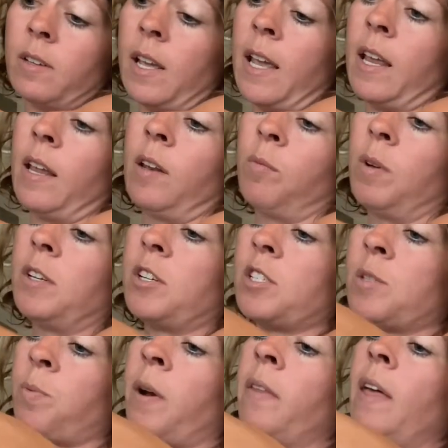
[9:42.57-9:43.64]
and we
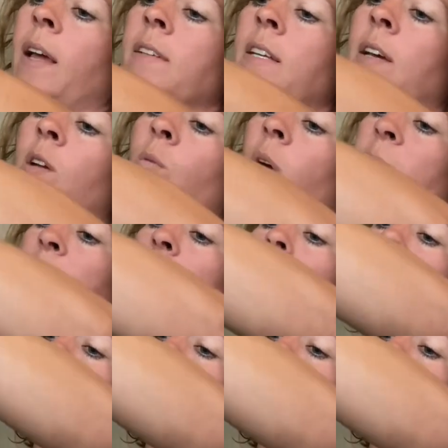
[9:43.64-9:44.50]
just spray that down, wipe all the